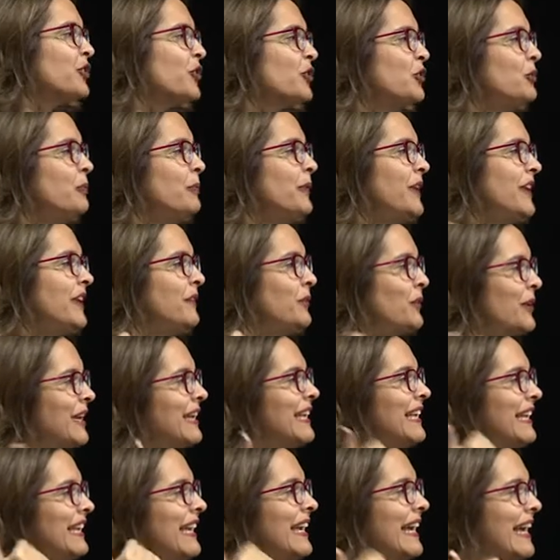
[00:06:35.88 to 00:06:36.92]
could be
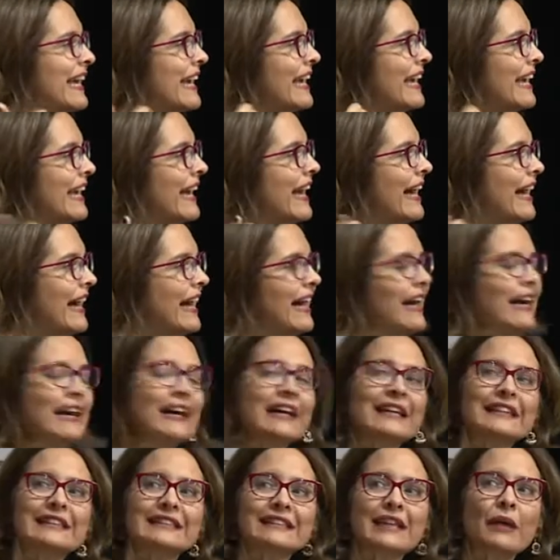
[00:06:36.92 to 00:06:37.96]
really
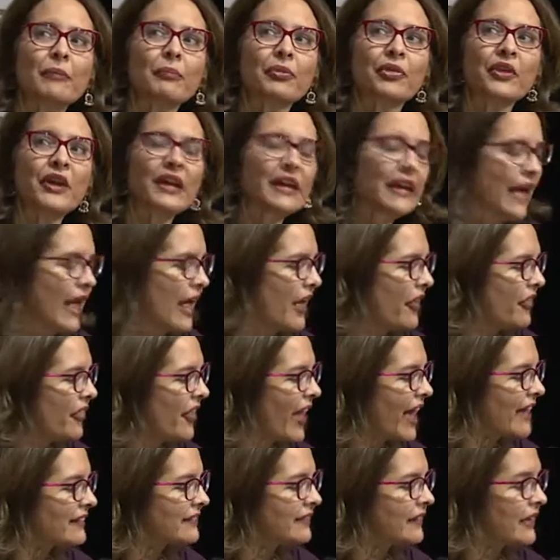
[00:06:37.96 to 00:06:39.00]
something
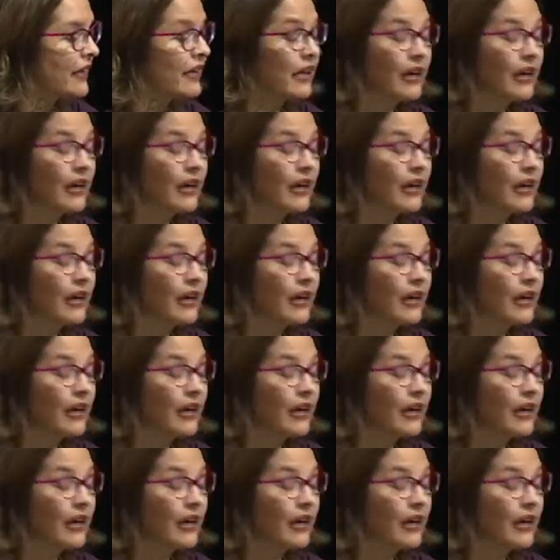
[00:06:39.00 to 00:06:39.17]
that